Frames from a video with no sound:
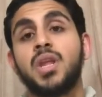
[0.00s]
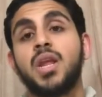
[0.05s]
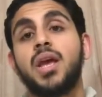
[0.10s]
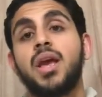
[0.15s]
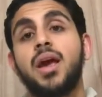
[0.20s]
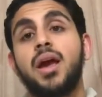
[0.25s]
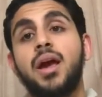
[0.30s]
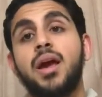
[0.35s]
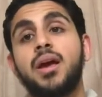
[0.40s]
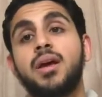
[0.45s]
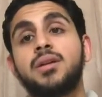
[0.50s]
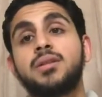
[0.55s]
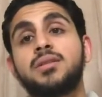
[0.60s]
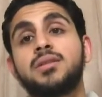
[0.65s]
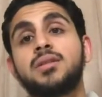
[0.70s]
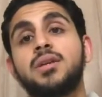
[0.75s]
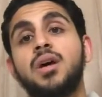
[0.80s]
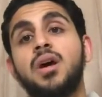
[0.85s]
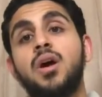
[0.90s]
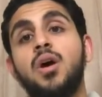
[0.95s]
and
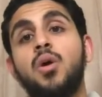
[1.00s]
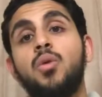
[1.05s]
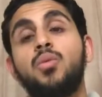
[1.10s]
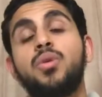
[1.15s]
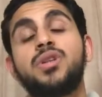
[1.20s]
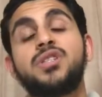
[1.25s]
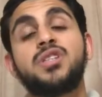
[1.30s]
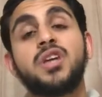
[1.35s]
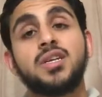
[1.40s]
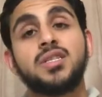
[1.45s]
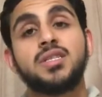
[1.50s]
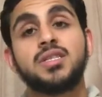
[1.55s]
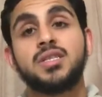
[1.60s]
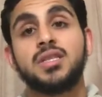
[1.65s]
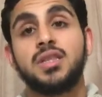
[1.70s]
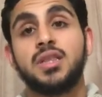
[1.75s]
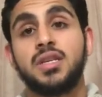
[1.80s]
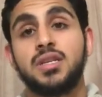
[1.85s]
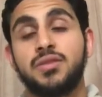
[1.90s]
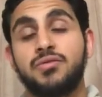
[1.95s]
we just
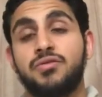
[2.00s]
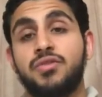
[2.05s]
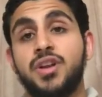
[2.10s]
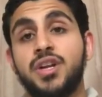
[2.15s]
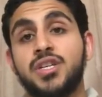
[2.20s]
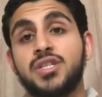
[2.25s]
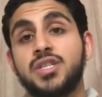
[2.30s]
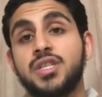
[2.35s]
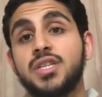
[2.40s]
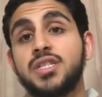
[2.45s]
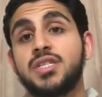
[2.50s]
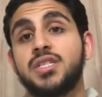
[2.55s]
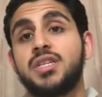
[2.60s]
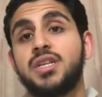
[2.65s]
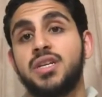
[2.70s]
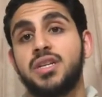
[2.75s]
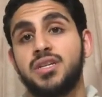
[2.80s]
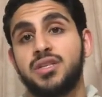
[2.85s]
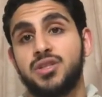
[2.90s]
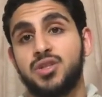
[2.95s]
finished
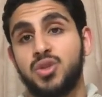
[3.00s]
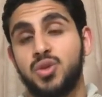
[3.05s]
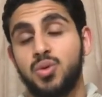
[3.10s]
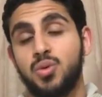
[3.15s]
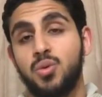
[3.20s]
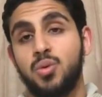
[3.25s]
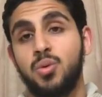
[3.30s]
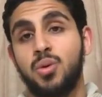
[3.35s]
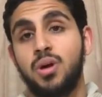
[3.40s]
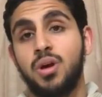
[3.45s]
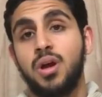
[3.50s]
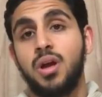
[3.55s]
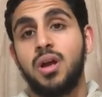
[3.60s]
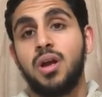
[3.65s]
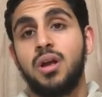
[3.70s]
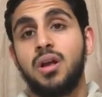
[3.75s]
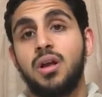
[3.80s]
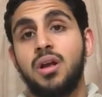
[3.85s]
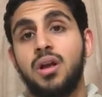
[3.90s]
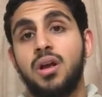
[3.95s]
listening to
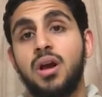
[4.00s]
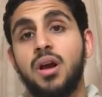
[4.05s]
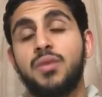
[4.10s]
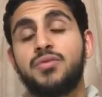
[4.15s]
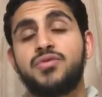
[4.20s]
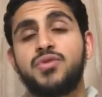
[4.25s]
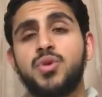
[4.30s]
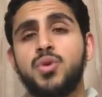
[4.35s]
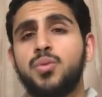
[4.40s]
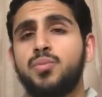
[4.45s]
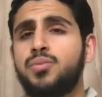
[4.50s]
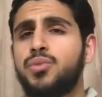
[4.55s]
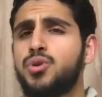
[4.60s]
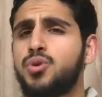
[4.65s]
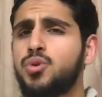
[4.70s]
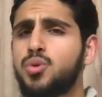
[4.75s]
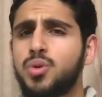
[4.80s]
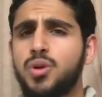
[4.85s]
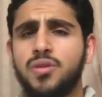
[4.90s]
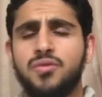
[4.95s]
a few
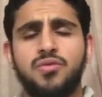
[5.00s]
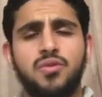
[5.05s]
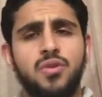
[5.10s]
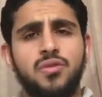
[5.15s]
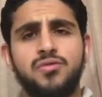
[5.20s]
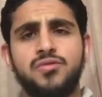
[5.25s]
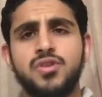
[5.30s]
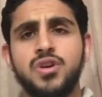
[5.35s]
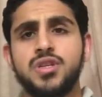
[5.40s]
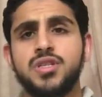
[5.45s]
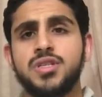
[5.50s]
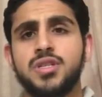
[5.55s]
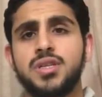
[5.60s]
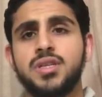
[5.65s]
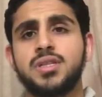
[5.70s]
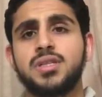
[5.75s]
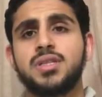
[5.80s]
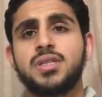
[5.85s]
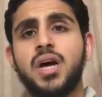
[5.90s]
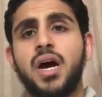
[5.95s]
beautiful
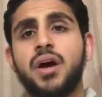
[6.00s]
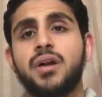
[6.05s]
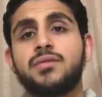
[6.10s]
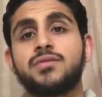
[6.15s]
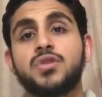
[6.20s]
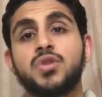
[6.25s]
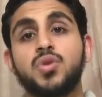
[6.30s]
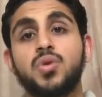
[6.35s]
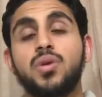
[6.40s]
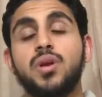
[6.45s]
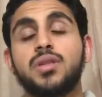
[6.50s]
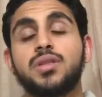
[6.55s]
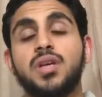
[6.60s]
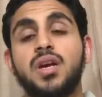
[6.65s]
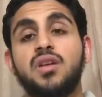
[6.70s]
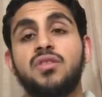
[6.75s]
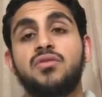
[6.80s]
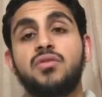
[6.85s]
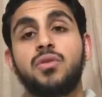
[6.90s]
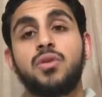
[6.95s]
verses out of Surah
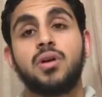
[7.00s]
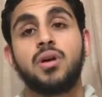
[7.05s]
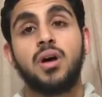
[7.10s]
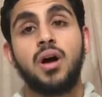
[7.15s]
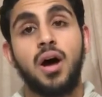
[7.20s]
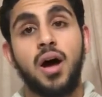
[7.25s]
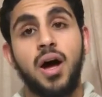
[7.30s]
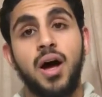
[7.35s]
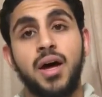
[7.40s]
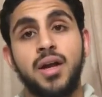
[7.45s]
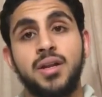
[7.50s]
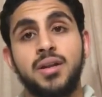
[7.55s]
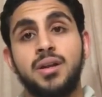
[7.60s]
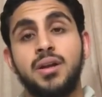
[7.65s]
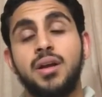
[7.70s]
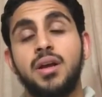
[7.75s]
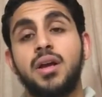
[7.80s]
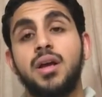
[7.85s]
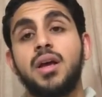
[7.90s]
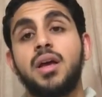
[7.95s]
Al-Furqan,
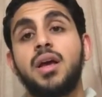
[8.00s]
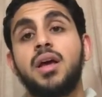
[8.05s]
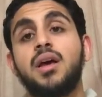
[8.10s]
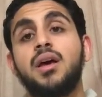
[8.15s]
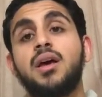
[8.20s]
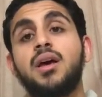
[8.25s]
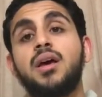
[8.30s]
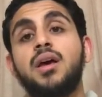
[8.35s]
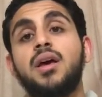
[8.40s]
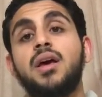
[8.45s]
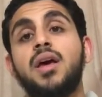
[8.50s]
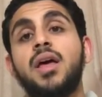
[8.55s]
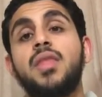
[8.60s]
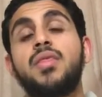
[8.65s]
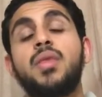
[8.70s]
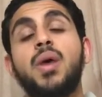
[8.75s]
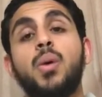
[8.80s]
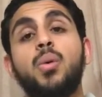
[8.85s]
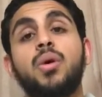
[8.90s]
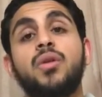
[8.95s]
and
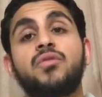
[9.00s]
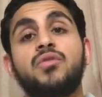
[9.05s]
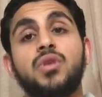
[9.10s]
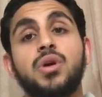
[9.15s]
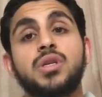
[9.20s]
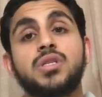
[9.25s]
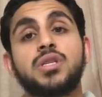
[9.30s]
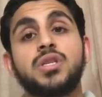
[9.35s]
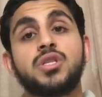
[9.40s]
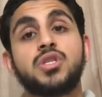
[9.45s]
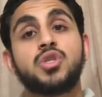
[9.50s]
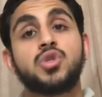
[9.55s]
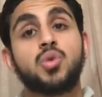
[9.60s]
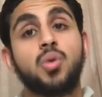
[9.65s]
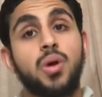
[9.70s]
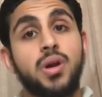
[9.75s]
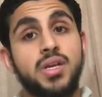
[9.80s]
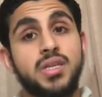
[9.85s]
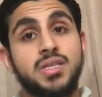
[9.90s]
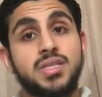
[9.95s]
they were verses
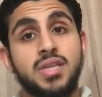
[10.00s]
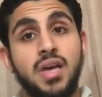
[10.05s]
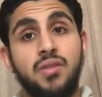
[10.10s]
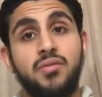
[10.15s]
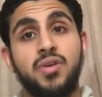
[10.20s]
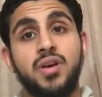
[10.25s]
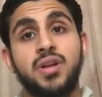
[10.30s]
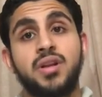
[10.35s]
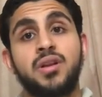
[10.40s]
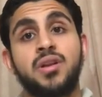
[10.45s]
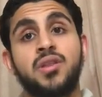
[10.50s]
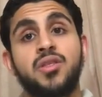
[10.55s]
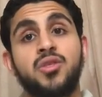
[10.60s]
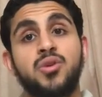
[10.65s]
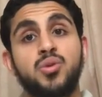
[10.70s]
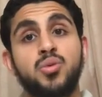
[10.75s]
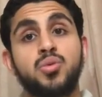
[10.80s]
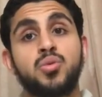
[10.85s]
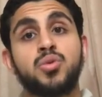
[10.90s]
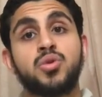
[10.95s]
27
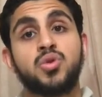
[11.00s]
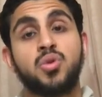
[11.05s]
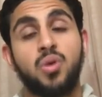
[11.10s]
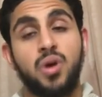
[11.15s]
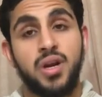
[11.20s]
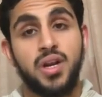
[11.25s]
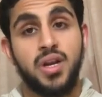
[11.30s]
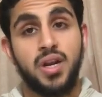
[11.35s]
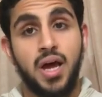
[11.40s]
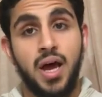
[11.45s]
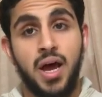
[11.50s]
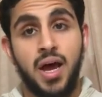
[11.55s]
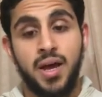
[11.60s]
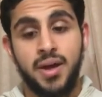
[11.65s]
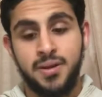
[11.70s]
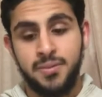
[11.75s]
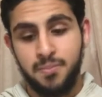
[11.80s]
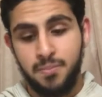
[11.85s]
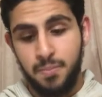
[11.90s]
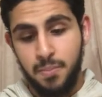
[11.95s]
through
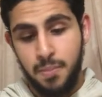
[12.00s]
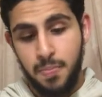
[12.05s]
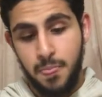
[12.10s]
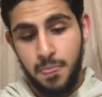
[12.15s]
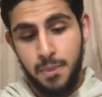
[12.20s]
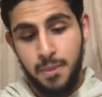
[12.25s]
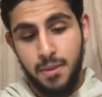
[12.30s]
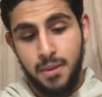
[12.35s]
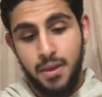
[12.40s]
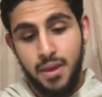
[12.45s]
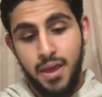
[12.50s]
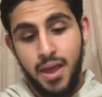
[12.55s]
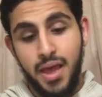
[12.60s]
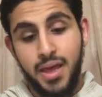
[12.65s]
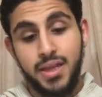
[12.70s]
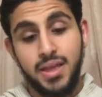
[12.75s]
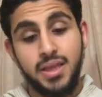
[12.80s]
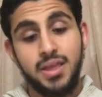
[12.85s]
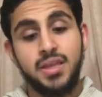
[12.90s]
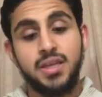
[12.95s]
29. And
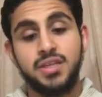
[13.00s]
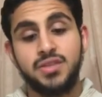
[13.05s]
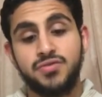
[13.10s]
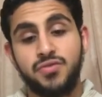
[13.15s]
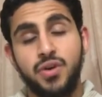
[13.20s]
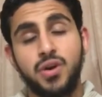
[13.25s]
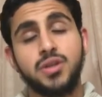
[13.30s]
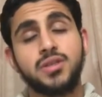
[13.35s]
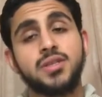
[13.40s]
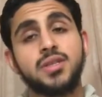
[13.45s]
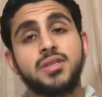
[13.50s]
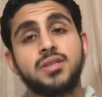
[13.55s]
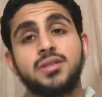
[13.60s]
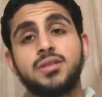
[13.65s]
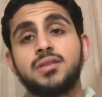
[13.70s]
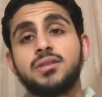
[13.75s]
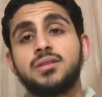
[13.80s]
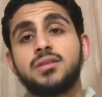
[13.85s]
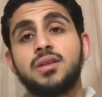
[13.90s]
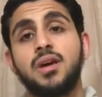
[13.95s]
in these
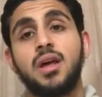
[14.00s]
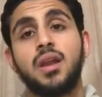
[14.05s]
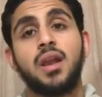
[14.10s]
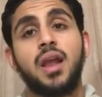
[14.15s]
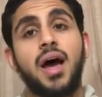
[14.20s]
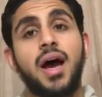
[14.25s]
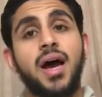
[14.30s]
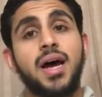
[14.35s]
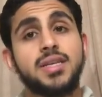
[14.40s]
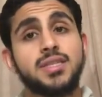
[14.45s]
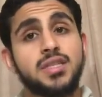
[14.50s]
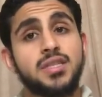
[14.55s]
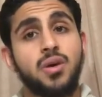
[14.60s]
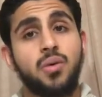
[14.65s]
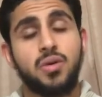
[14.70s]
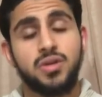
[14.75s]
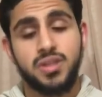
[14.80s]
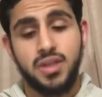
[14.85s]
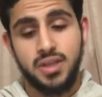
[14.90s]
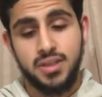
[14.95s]
verses, Allah Azza wa
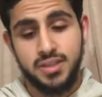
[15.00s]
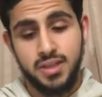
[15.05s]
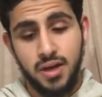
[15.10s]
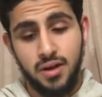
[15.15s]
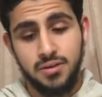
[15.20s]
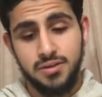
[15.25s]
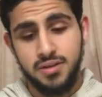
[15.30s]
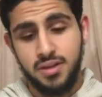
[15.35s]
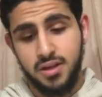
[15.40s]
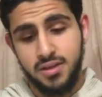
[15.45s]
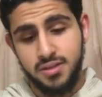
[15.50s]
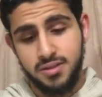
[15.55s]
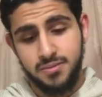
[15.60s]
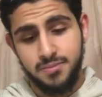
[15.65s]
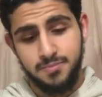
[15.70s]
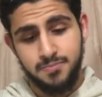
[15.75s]
Jal tells us,